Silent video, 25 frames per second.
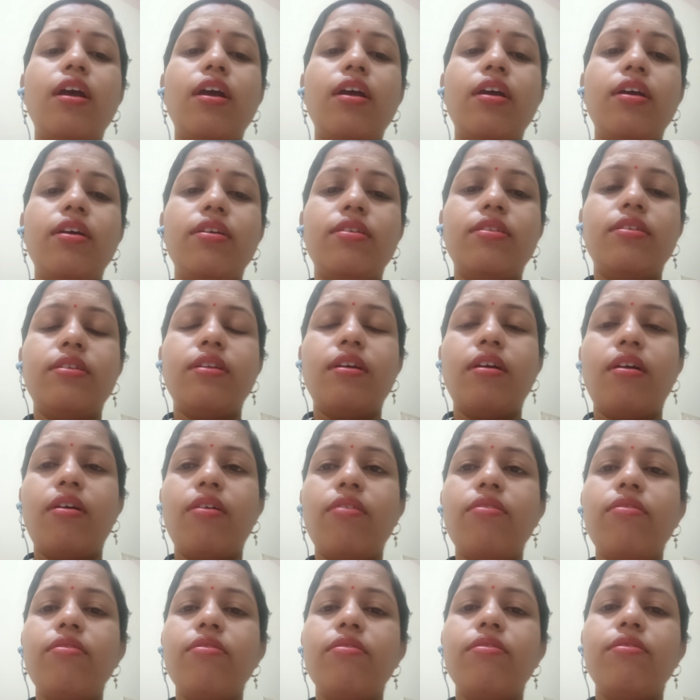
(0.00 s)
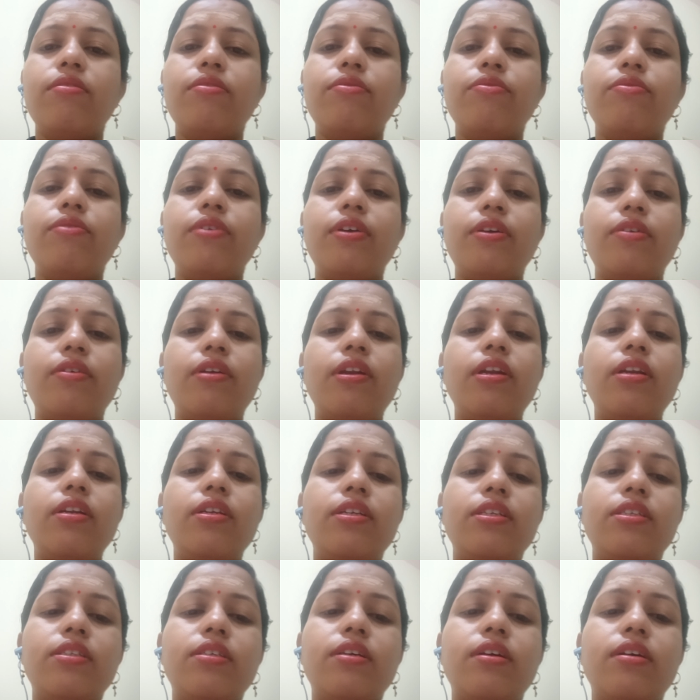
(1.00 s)
is now we will
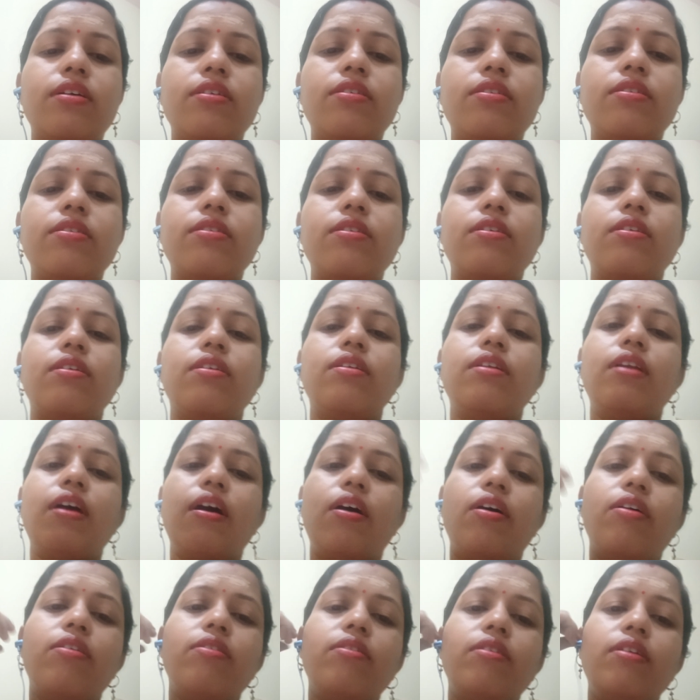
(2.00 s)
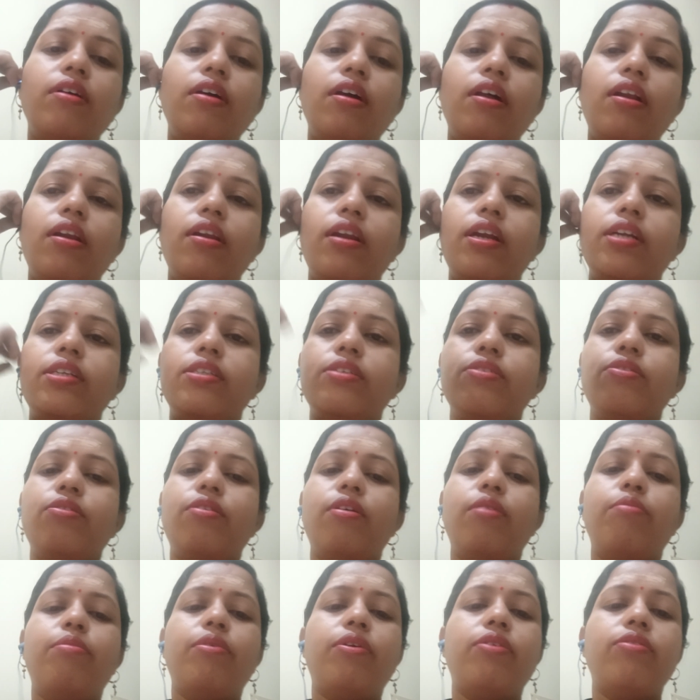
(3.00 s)
discuss. Now let's
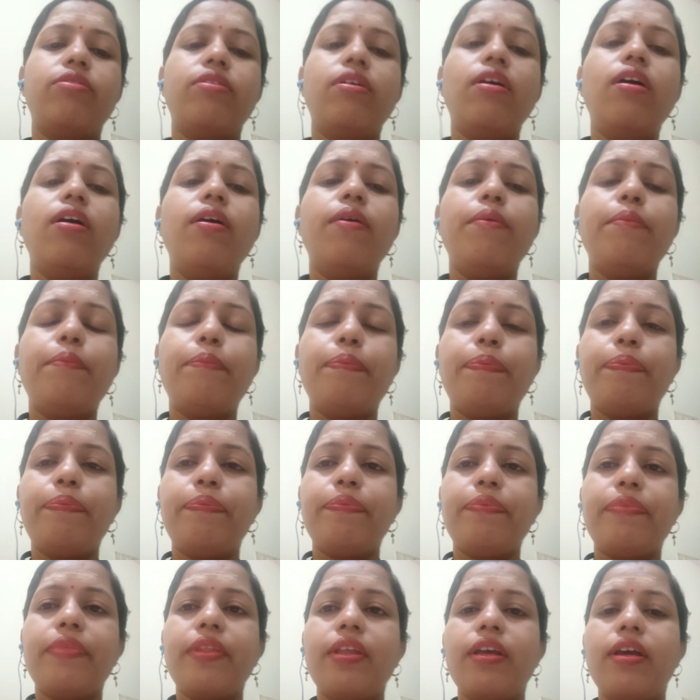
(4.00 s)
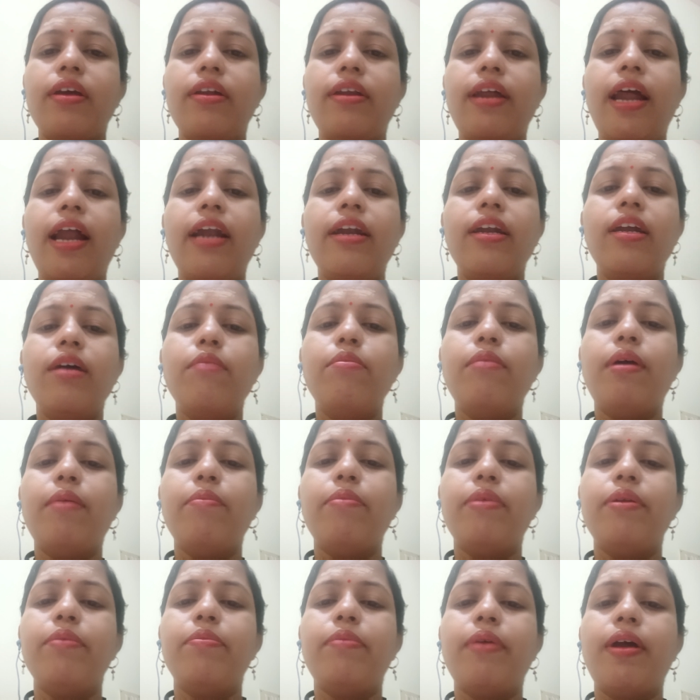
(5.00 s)
know about the random
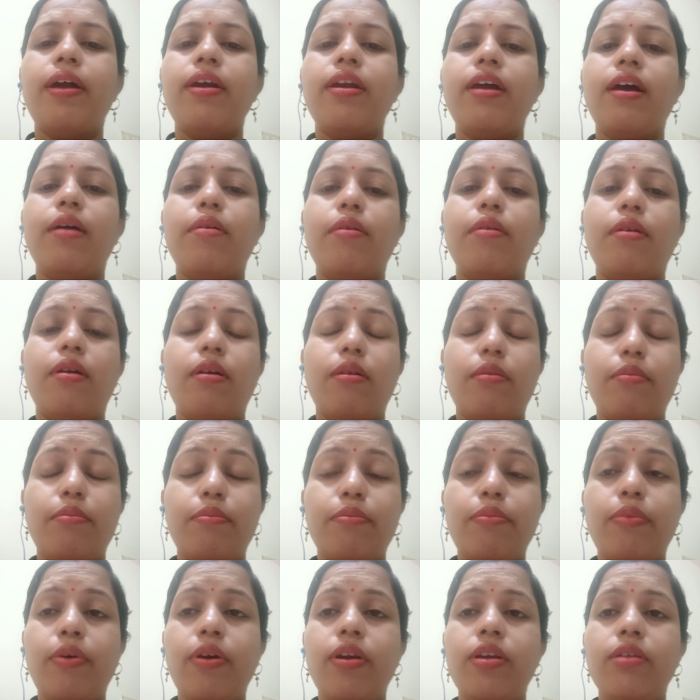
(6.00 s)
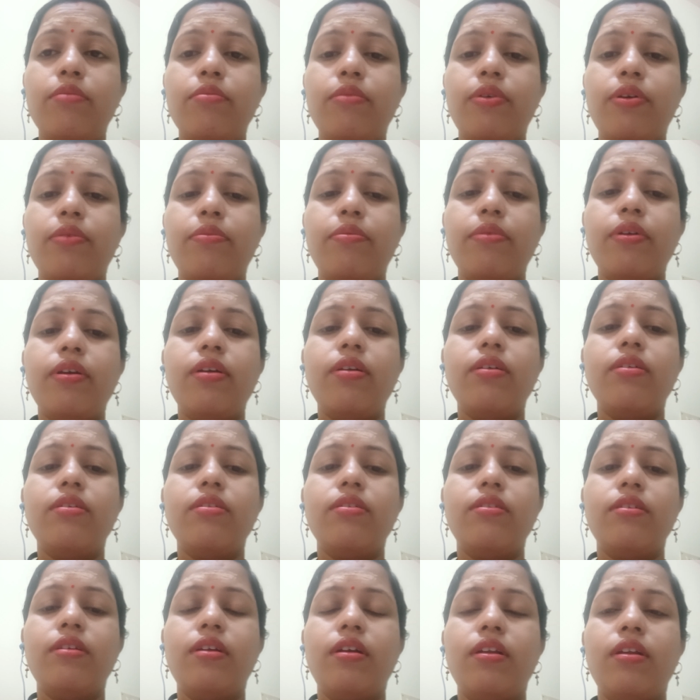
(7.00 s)
amplified polymorphic
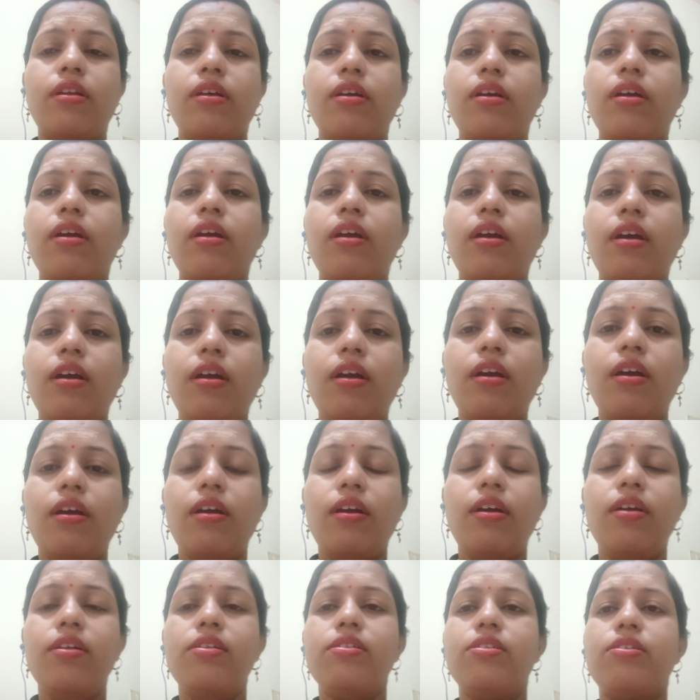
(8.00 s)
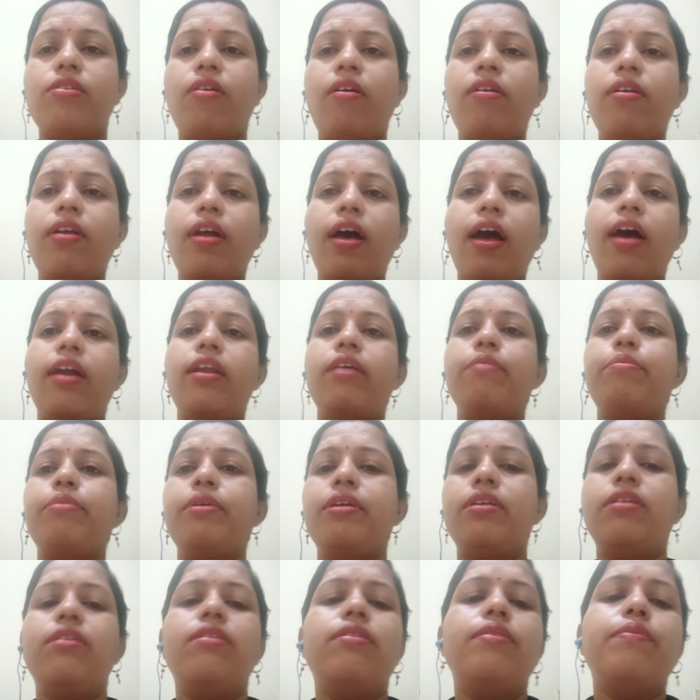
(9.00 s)
DNA. In short,
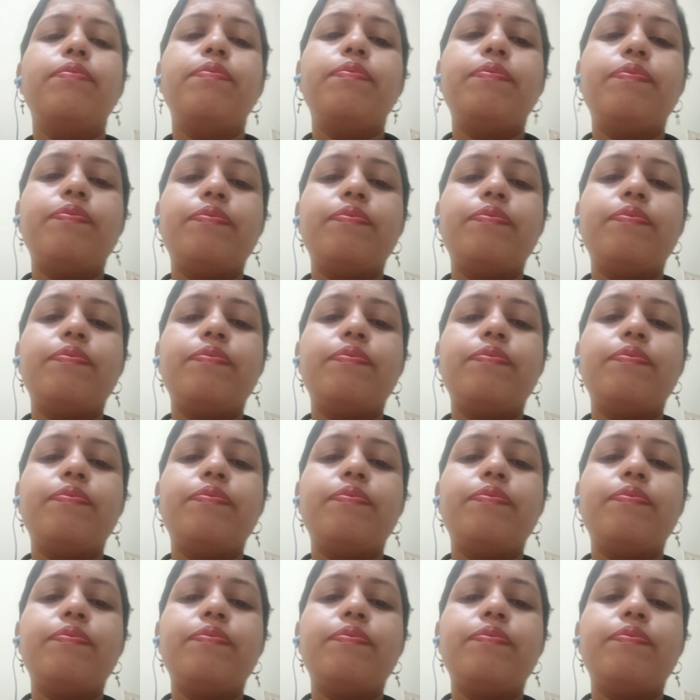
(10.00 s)
RAPD,